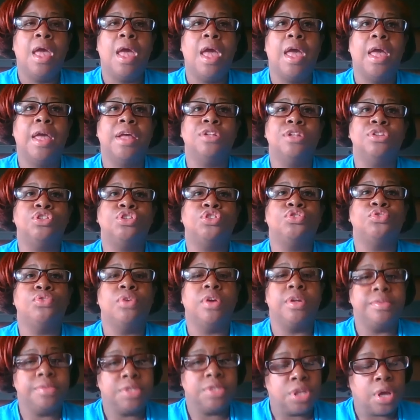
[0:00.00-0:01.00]
and
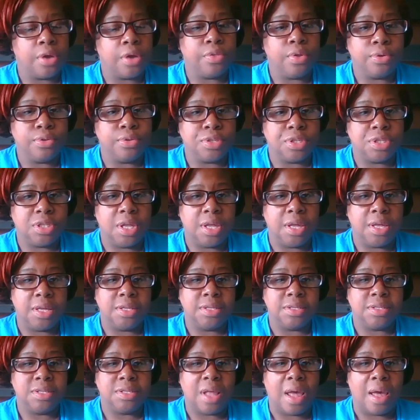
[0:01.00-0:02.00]
strengths are those
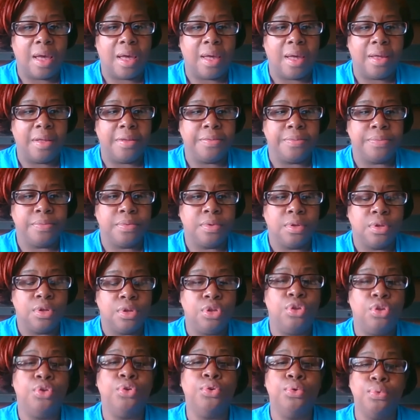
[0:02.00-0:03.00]
things that
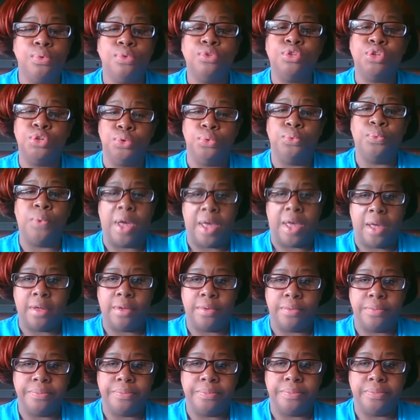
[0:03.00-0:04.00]
you do well.
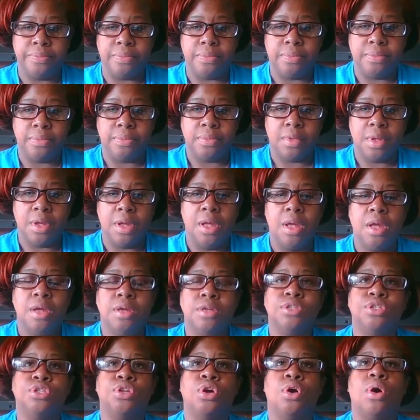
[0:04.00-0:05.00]

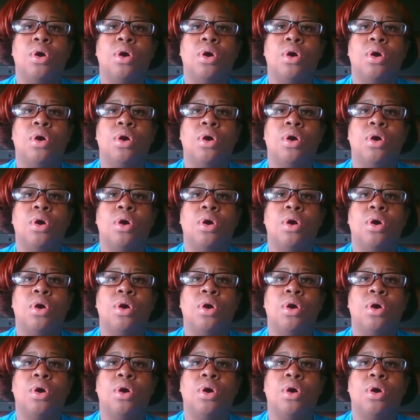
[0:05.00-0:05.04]
So